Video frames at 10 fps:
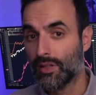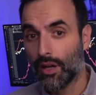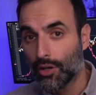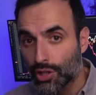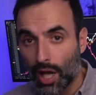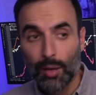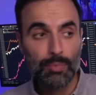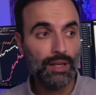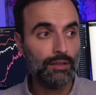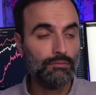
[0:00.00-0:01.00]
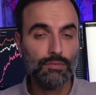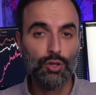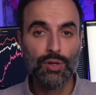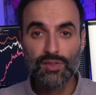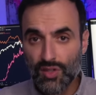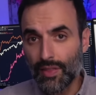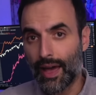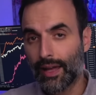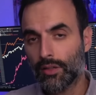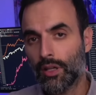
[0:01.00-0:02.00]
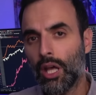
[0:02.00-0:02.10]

they are shopping. You can see that.